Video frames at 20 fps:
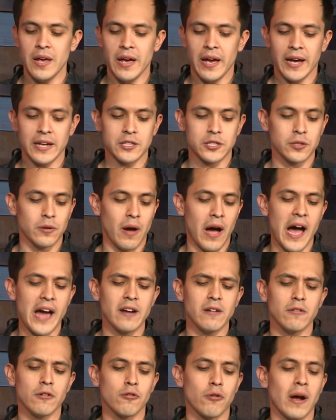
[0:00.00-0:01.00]
And so I
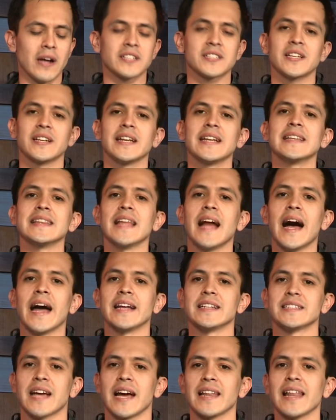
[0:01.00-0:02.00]
don't cross any
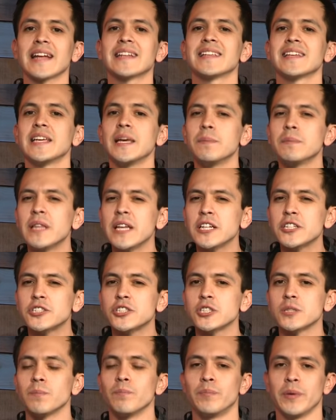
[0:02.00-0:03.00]
lines. I like to keep things
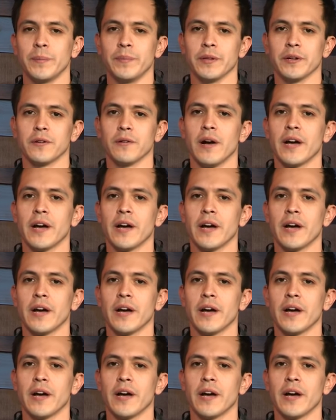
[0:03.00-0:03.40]
just biblical.